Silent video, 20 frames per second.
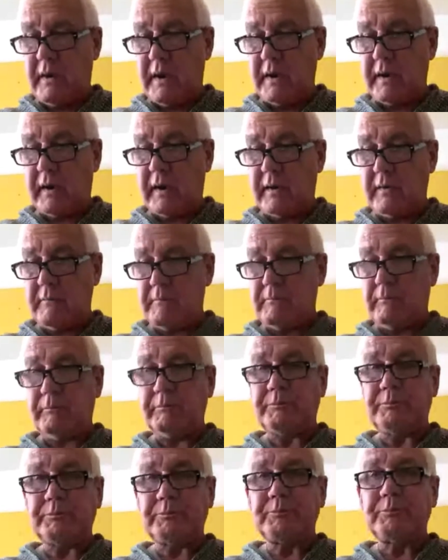you out again.
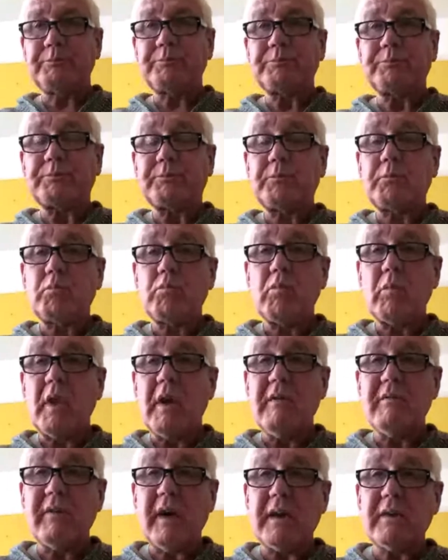
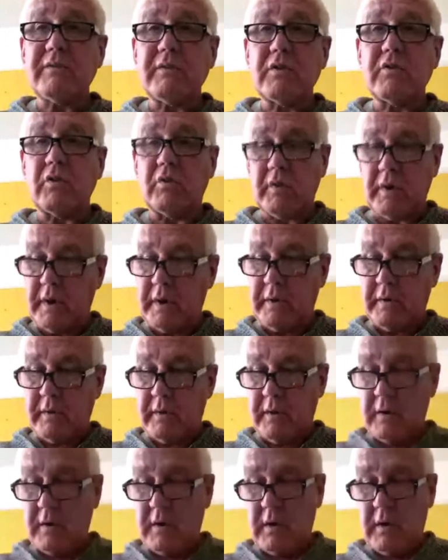Thanks for joining.